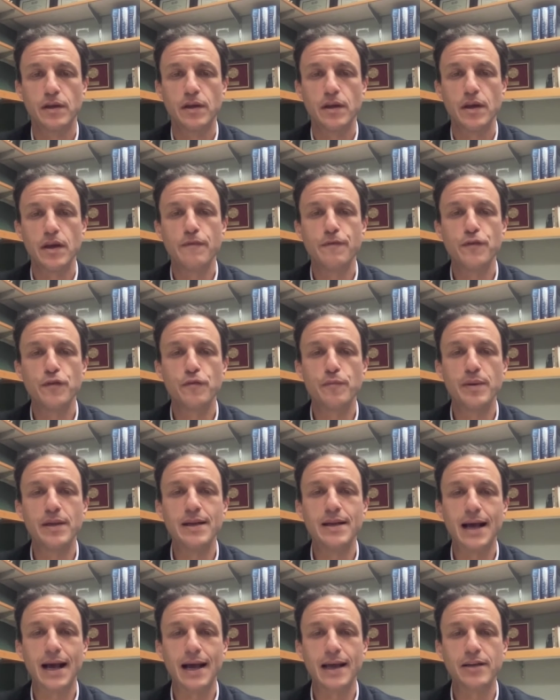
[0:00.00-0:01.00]
If you've been
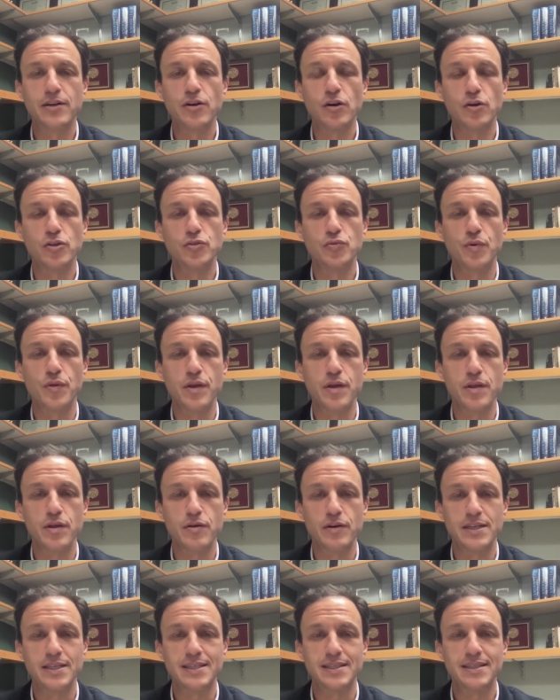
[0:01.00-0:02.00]
diagnosed with either
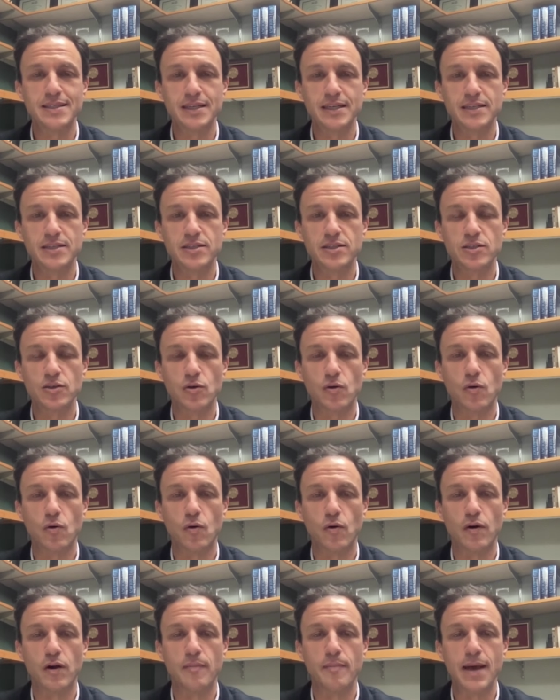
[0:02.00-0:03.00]
a cyst
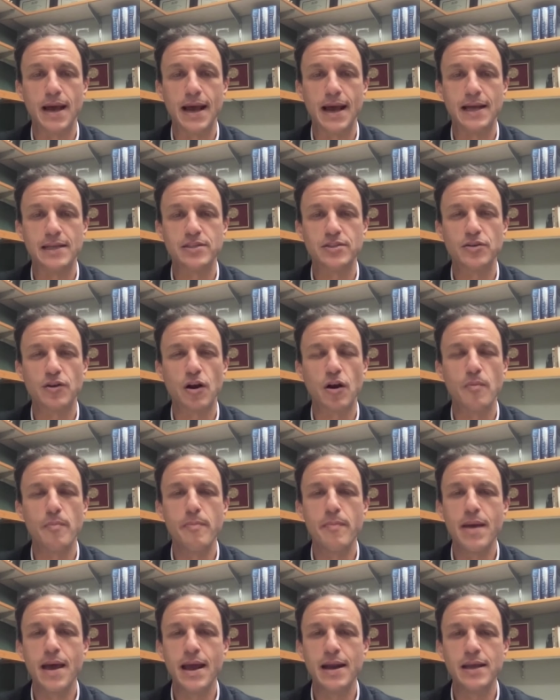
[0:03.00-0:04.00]
or a mass, there are
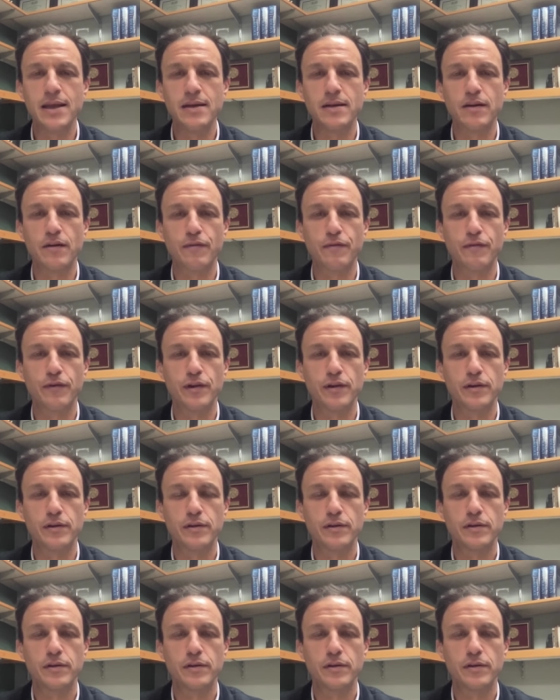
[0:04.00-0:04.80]
many different